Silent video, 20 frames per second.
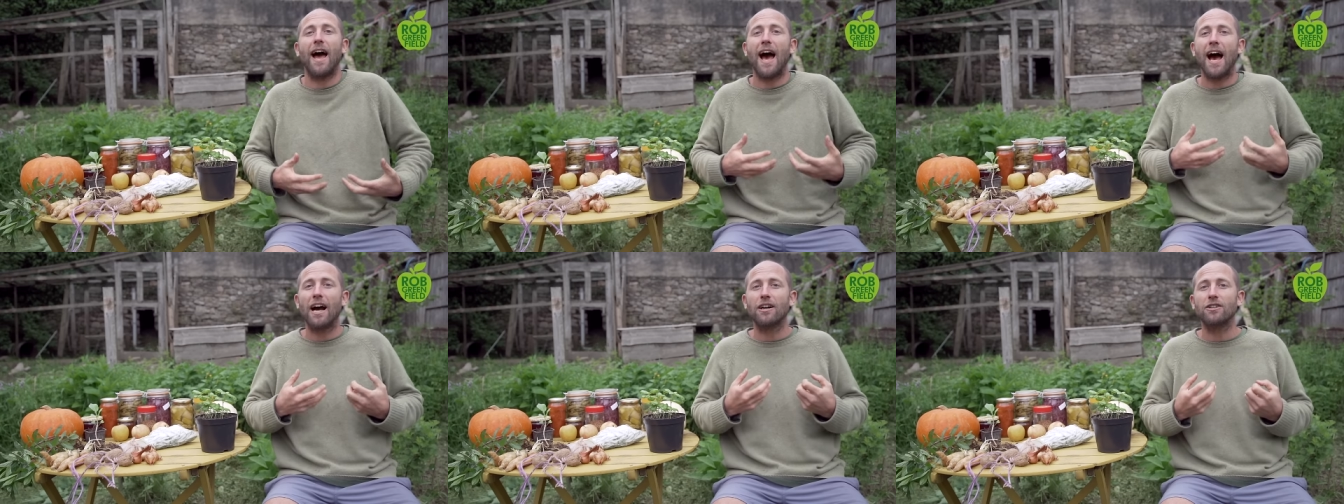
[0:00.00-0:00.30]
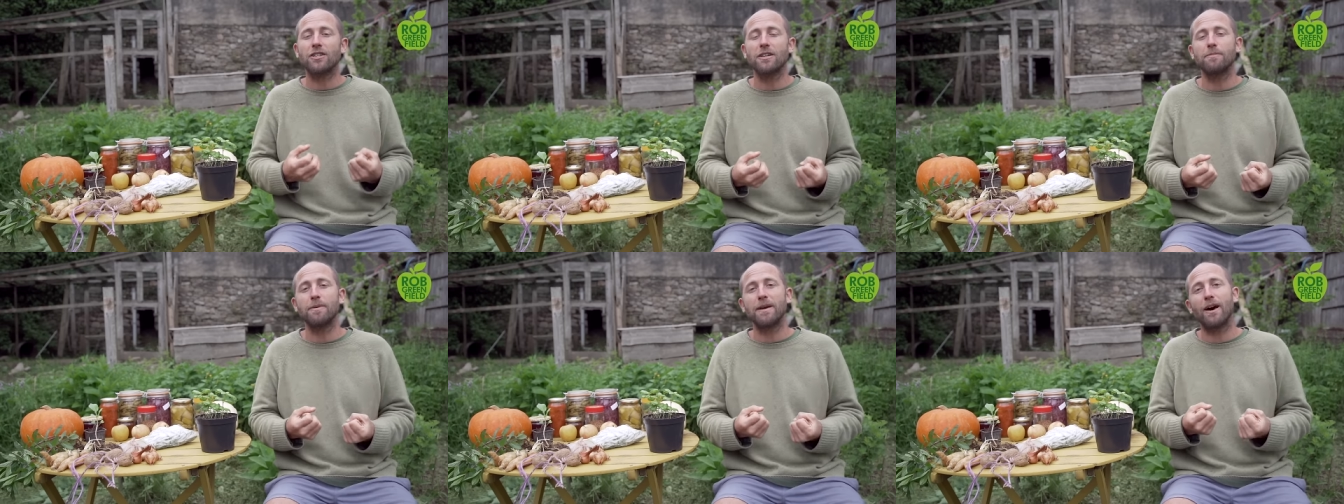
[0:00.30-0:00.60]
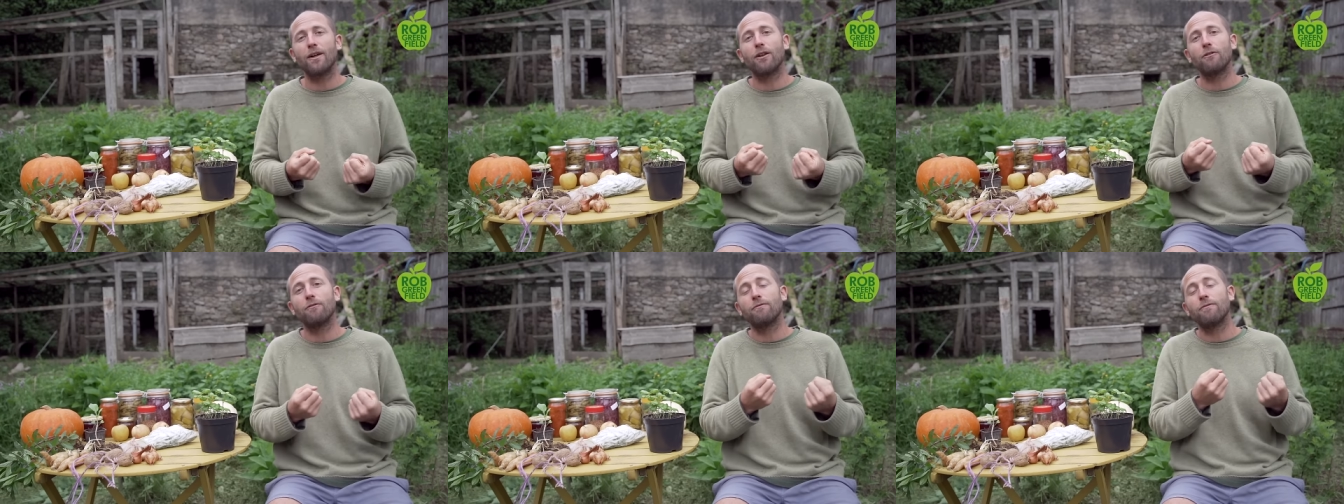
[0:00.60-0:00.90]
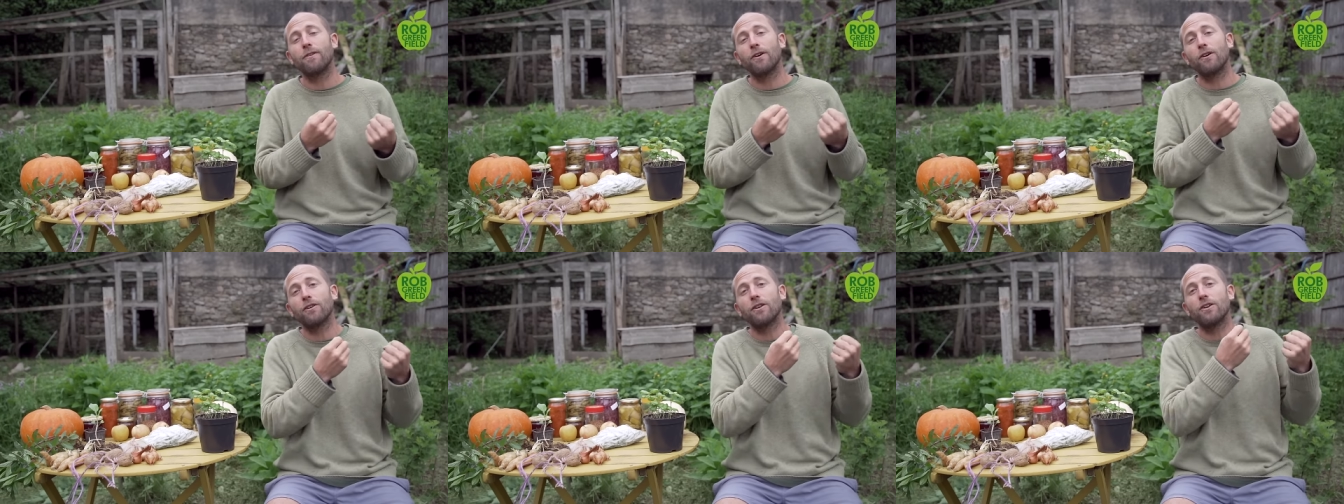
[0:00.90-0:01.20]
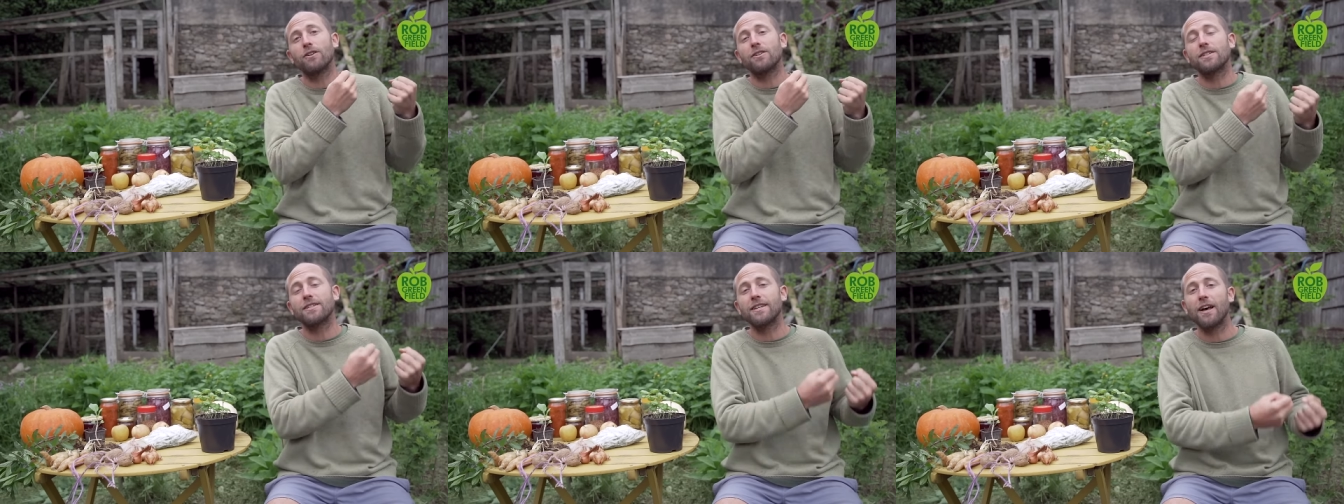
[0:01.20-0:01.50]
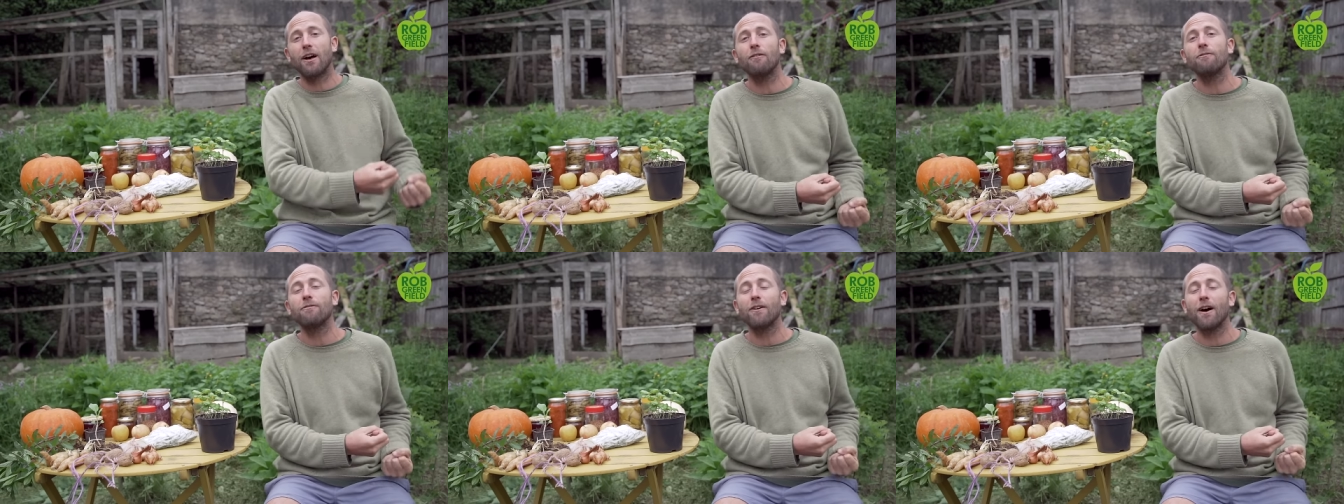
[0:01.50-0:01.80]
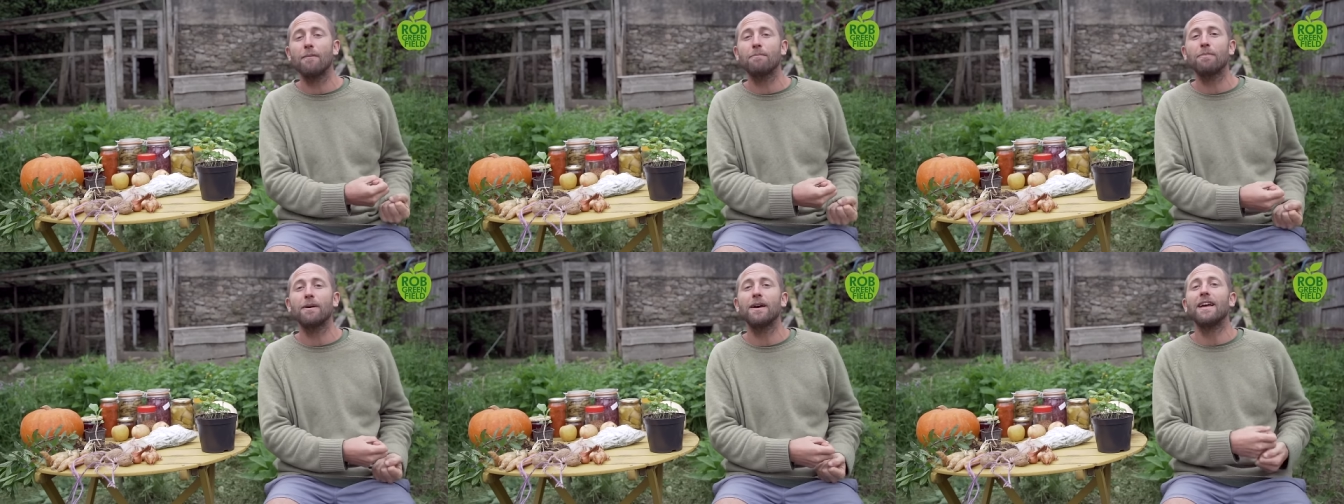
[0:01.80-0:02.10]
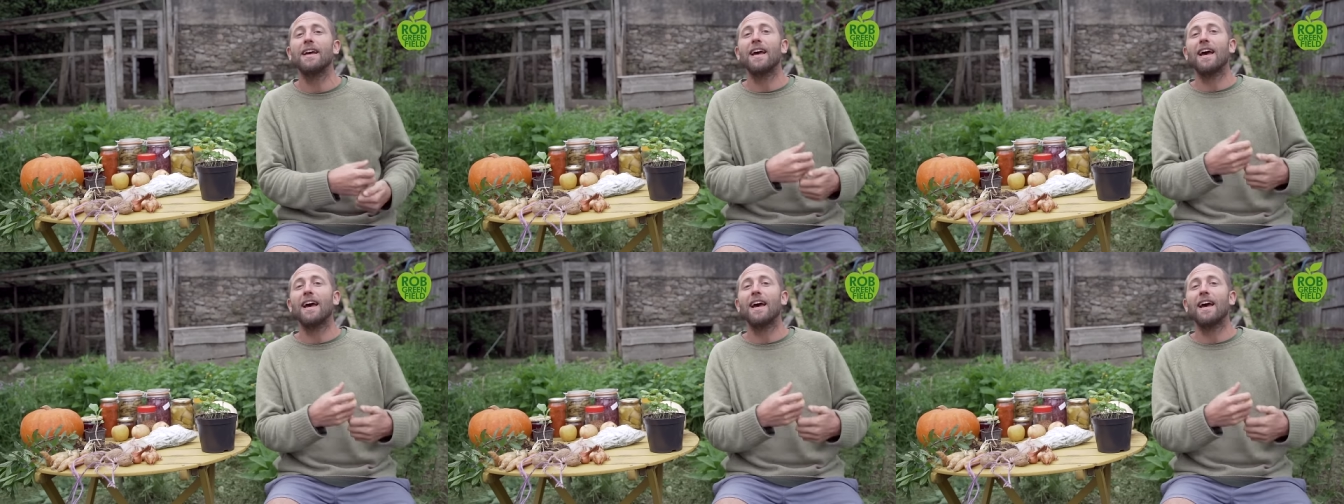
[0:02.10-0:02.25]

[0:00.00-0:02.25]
actually be able to fill yourself up